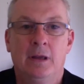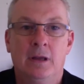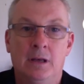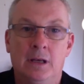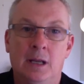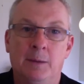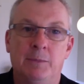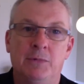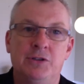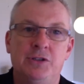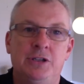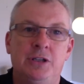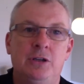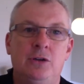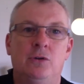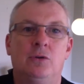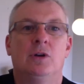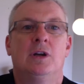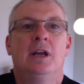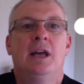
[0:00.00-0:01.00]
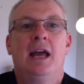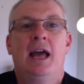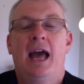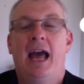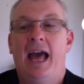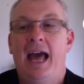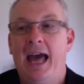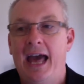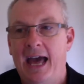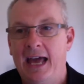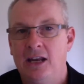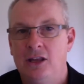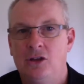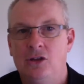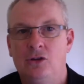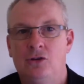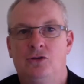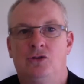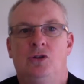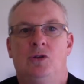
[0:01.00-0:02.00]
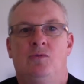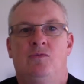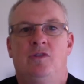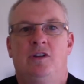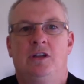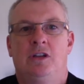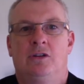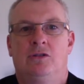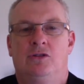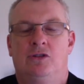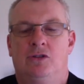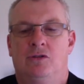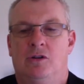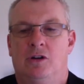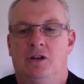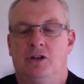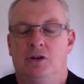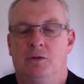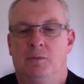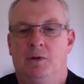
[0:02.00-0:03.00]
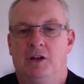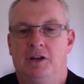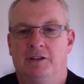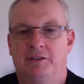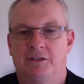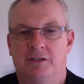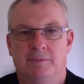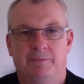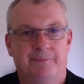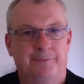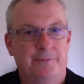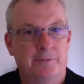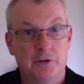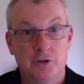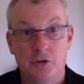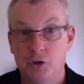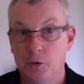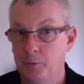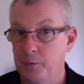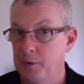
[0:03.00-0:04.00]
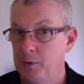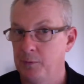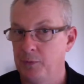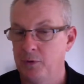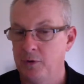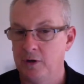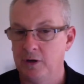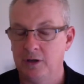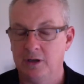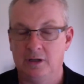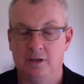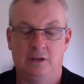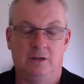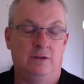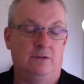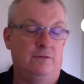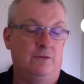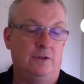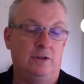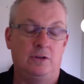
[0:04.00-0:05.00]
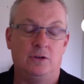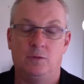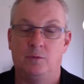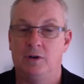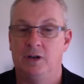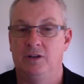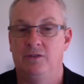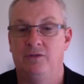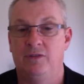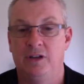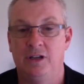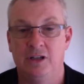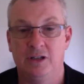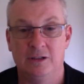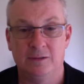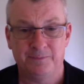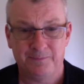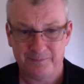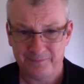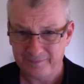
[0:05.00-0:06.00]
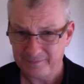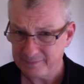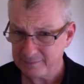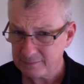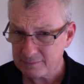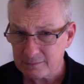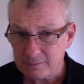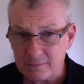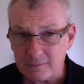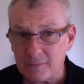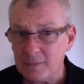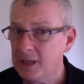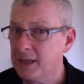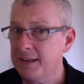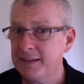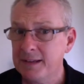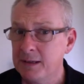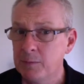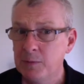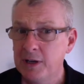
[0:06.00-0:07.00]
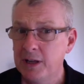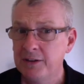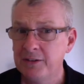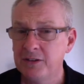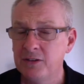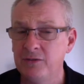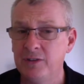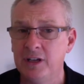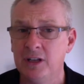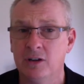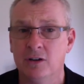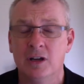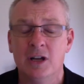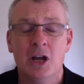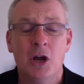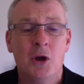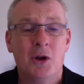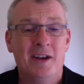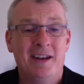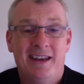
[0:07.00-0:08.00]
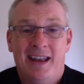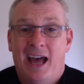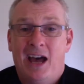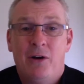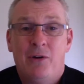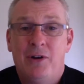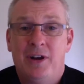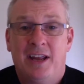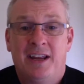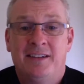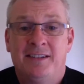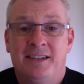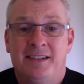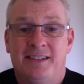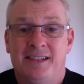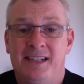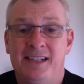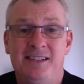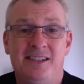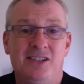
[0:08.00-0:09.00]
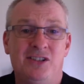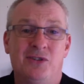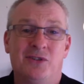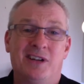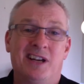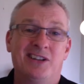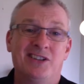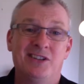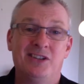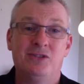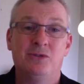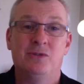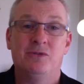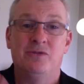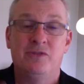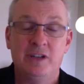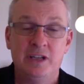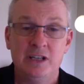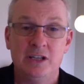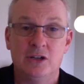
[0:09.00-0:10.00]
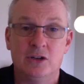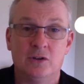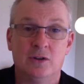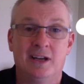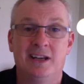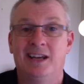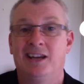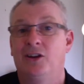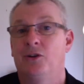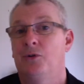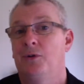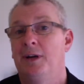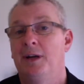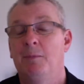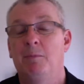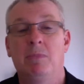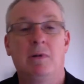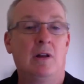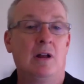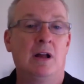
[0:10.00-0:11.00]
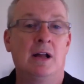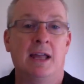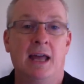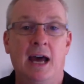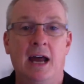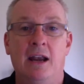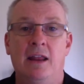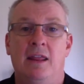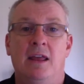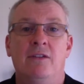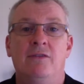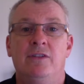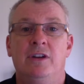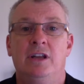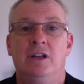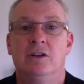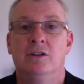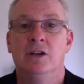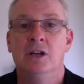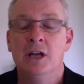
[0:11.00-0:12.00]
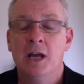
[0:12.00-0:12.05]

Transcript: Number two, add a YouTube video to all your blogs. Super important. And if you don't want a video, get someone else to video. Nowadays, it's easy. You can actually do a video and then create a blog out of that video.